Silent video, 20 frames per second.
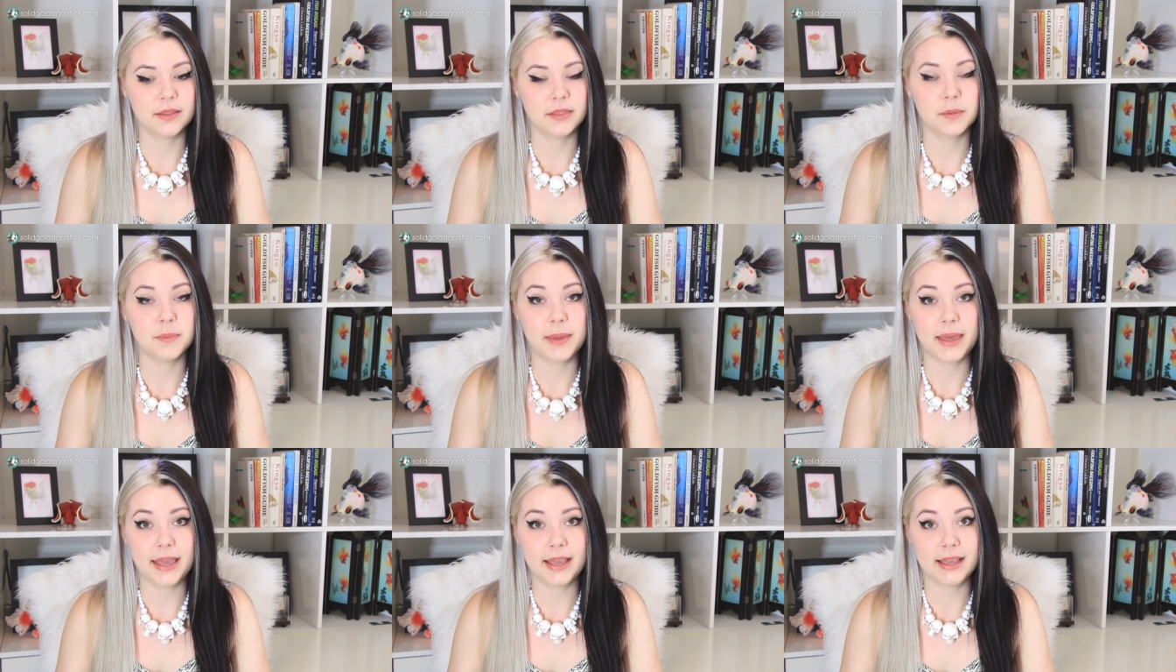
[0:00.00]

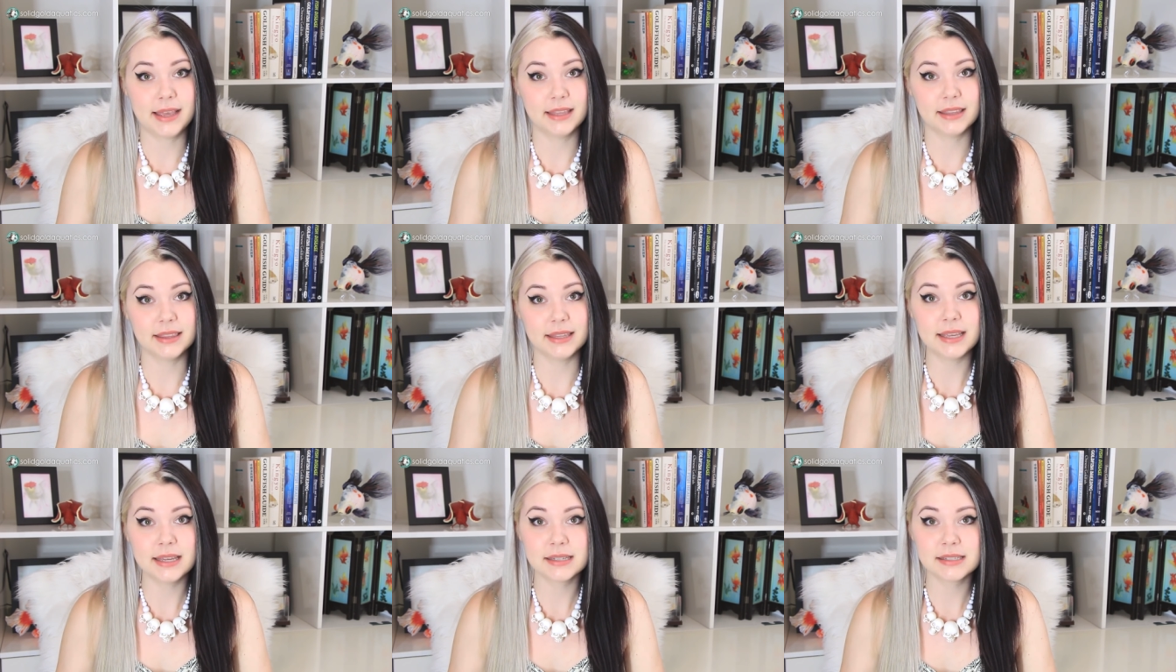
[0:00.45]
the bag
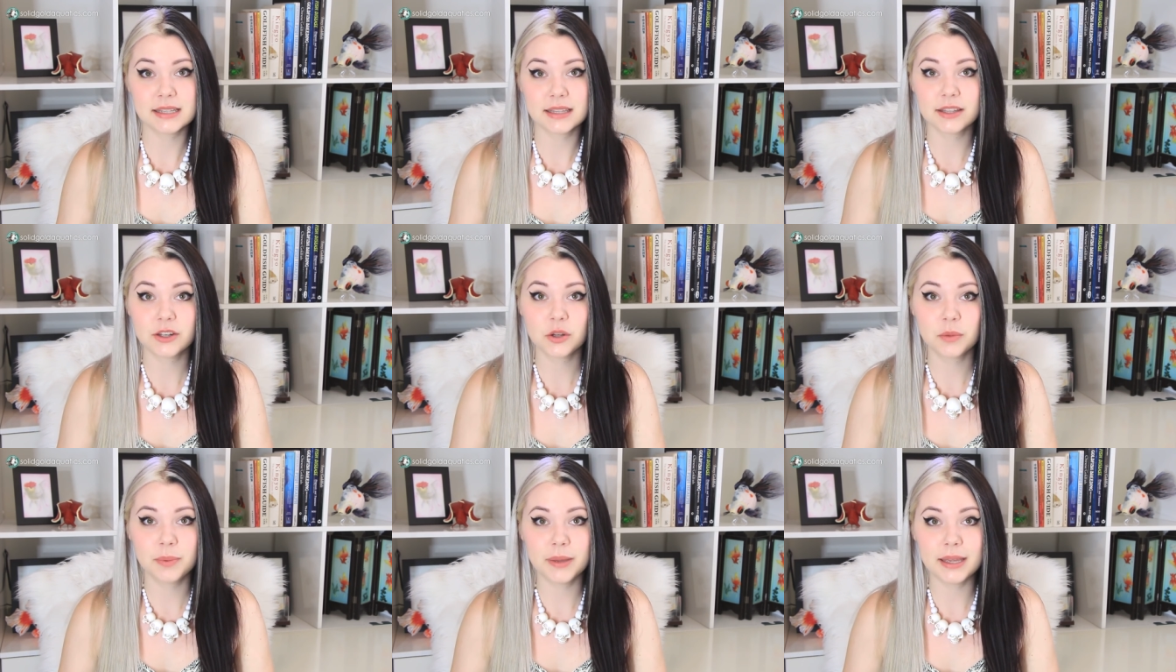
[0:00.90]
had leaked a
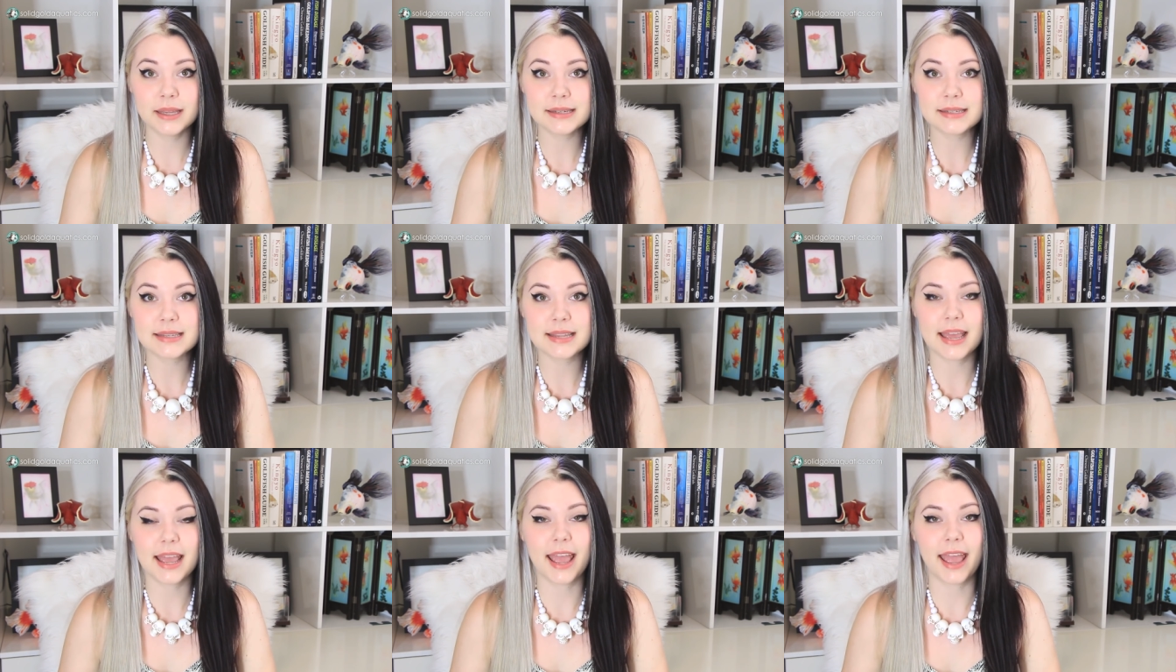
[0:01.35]
little
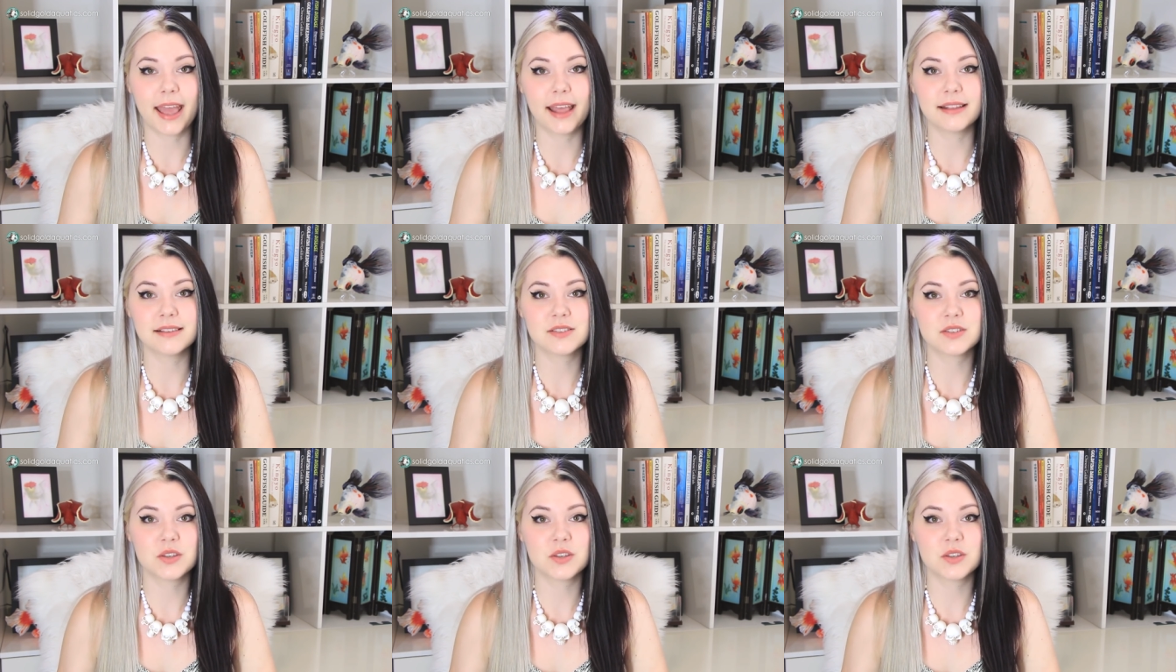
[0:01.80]
bit, and